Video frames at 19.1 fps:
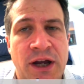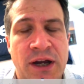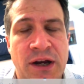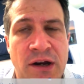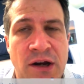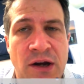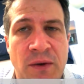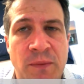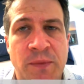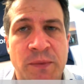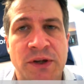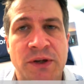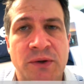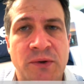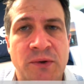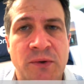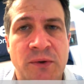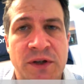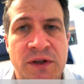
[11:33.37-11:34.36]
at a company
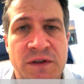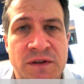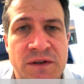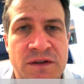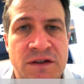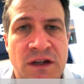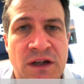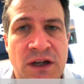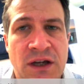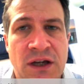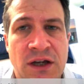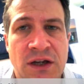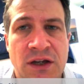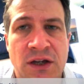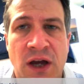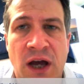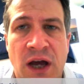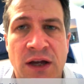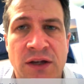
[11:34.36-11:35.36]
who is
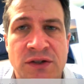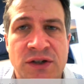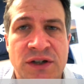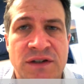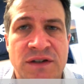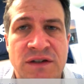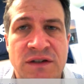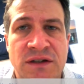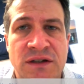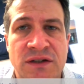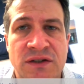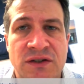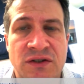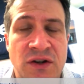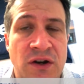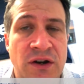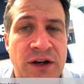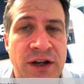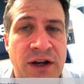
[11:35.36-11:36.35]
uh, just
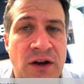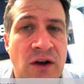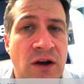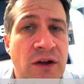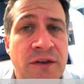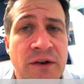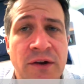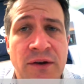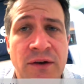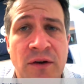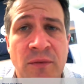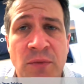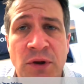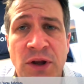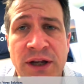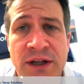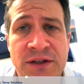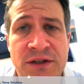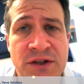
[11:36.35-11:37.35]
starting on their
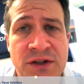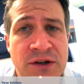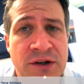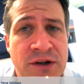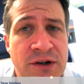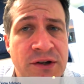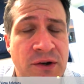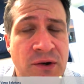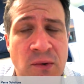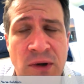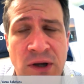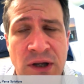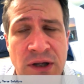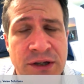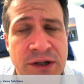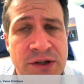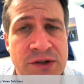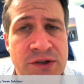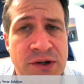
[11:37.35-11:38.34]
compliance journey, their
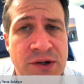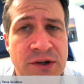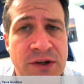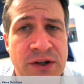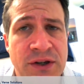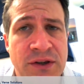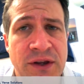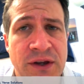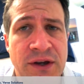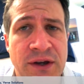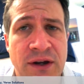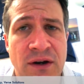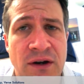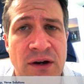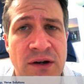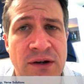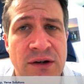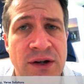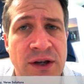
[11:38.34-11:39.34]
quality journey, they
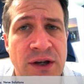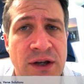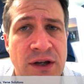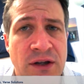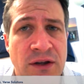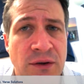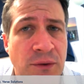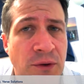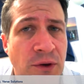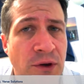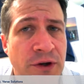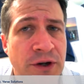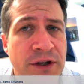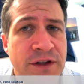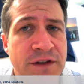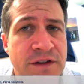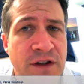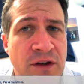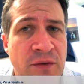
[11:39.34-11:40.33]
are
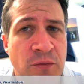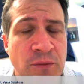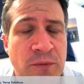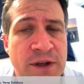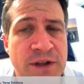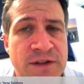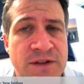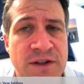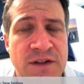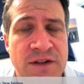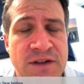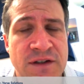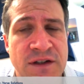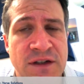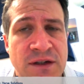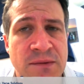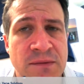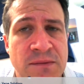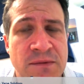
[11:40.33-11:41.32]
learning to implement
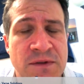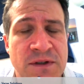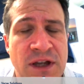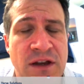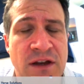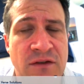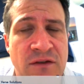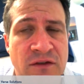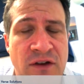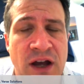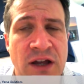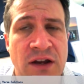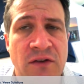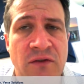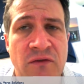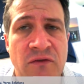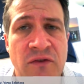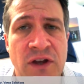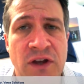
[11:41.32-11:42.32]
systems, they've kind
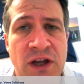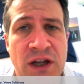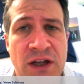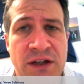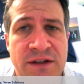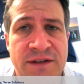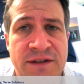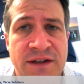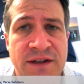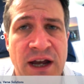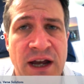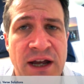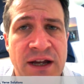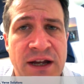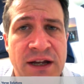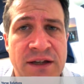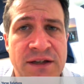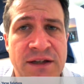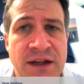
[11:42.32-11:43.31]
of
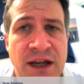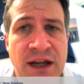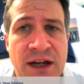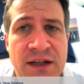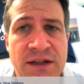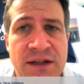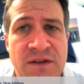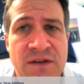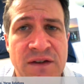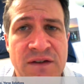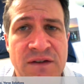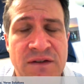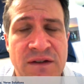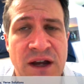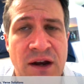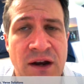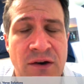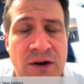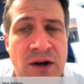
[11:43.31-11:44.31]
decided to get into
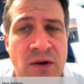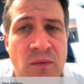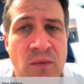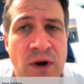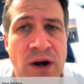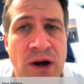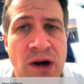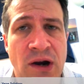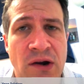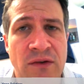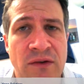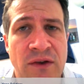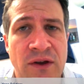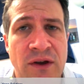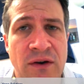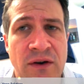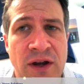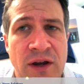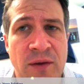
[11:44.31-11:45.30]
this area where
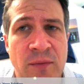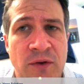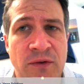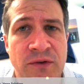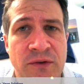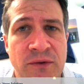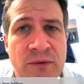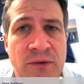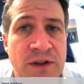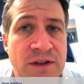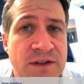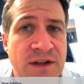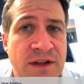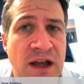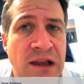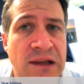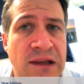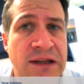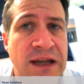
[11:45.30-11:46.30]
they're able to
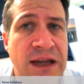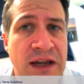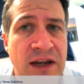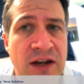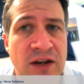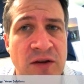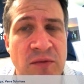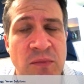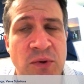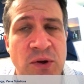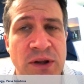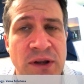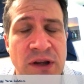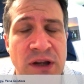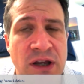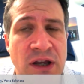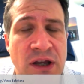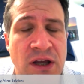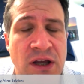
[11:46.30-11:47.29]
consolidate and put
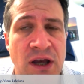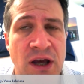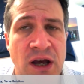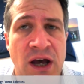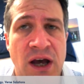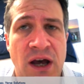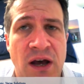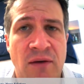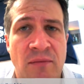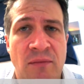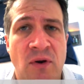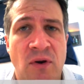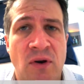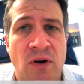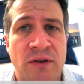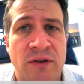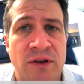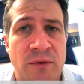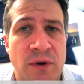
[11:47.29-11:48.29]
um,
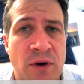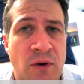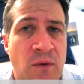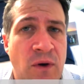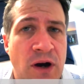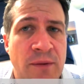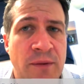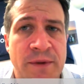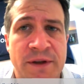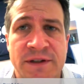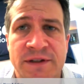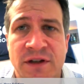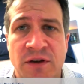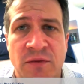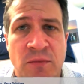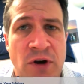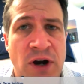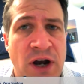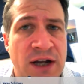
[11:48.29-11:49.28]
all their requirements, their
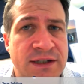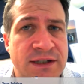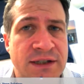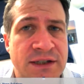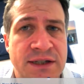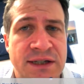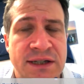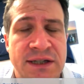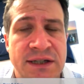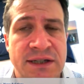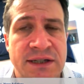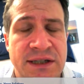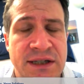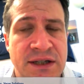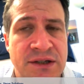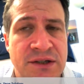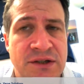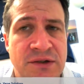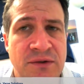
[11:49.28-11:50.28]
processes
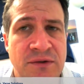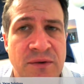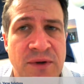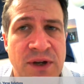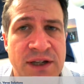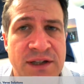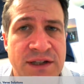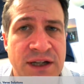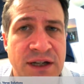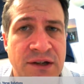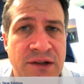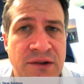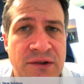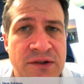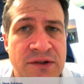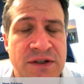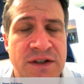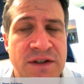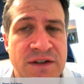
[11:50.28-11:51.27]
into a
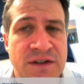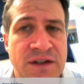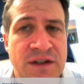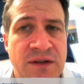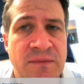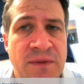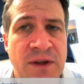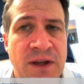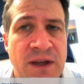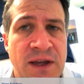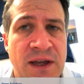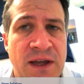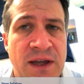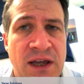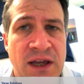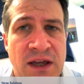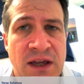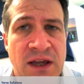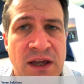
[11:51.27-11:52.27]
singular system,
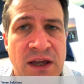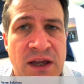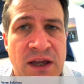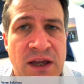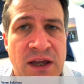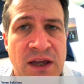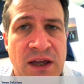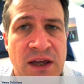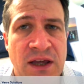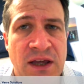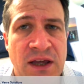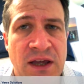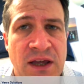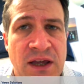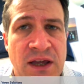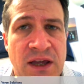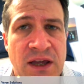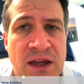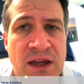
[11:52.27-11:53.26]
they're still in
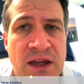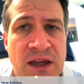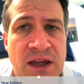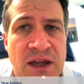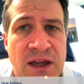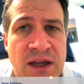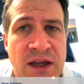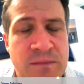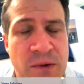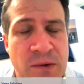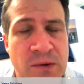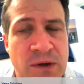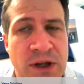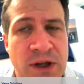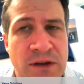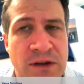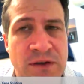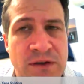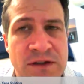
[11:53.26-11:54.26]
that compliance
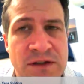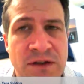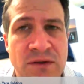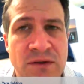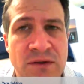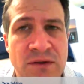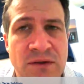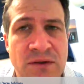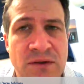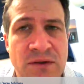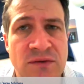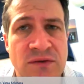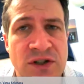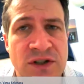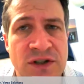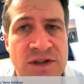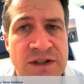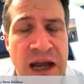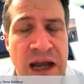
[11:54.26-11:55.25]
mode, and they're still
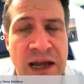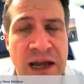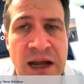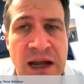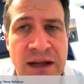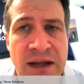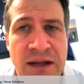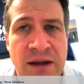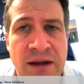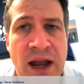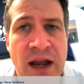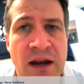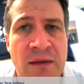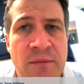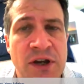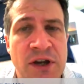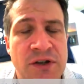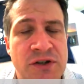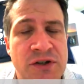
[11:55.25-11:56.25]
just saying, I gotta, I
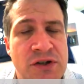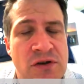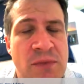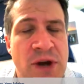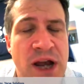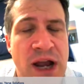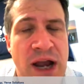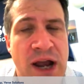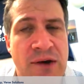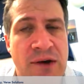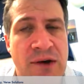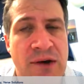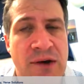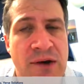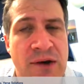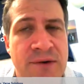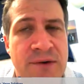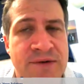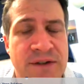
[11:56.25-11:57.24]
gotta make sure my house
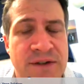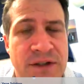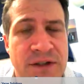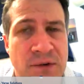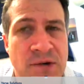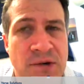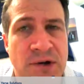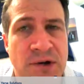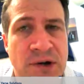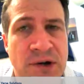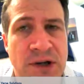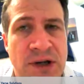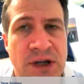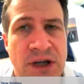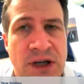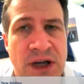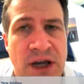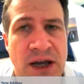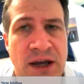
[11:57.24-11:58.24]
is in order
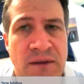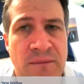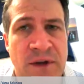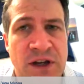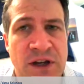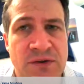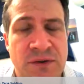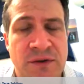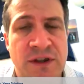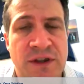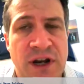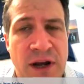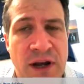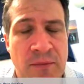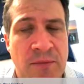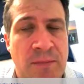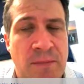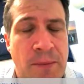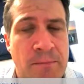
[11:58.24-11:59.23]
and make sure that
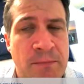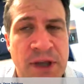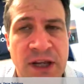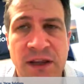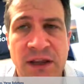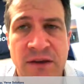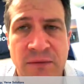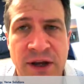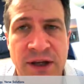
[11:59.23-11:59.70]
I'm meeting the